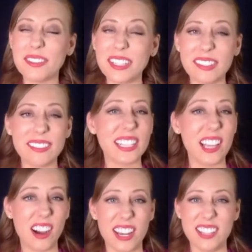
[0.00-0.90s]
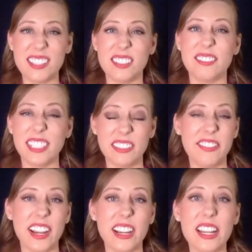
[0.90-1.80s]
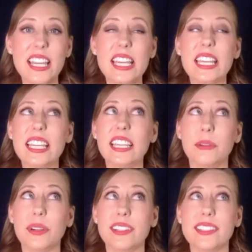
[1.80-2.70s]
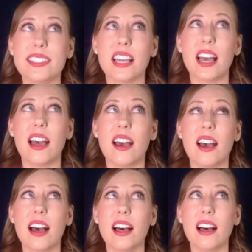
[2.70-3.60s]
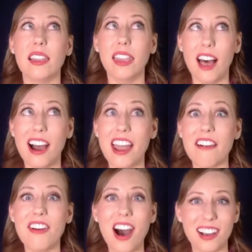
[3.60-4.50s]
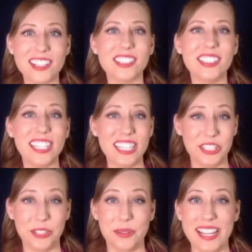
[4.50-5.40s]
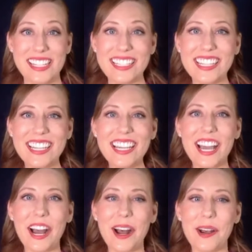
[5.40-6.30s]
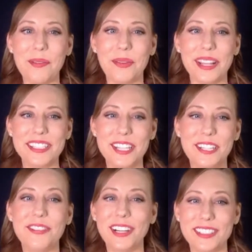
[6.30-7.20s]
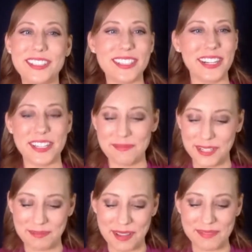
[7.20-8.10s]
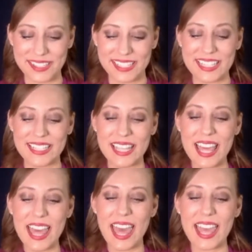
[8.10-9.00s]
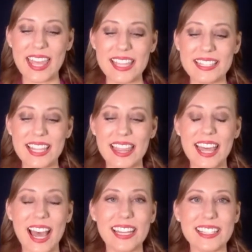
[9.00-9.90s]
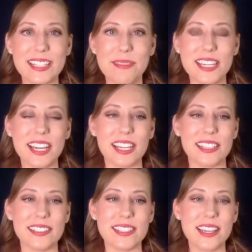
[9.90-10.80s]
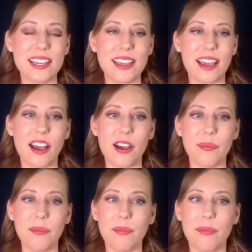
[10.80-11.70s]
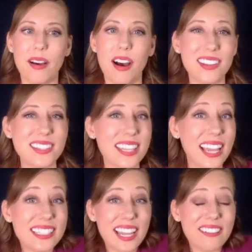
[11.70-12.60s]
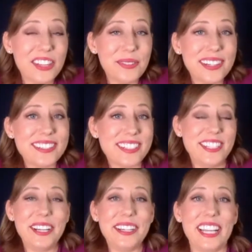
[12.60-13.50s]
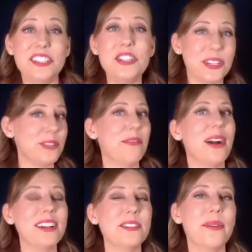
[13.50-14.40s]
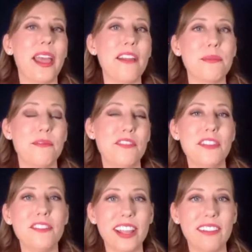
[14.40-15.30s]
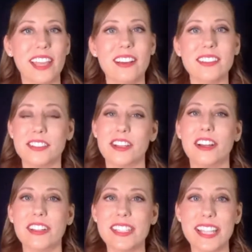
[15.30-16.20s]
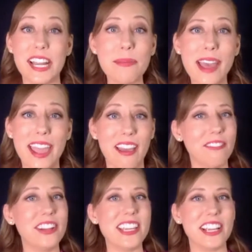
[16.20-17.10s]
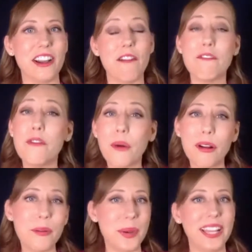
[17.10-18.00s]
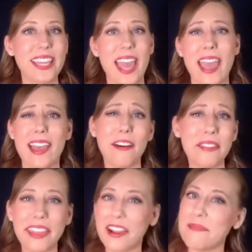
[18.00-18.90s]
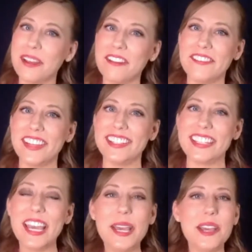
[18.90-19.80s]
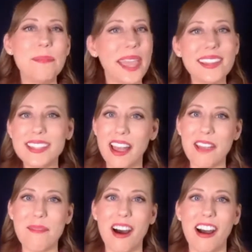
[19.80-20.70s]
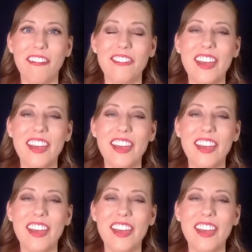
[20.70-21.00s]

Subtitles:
really, really honest and really fair, it was a lot of hustle and grit when I first started to build my business. And that is because, honestly, I didn't have anywhere else to turn. I just walked away from $55,000 steady pay every year, a 401k, healthcare benefits, paid time off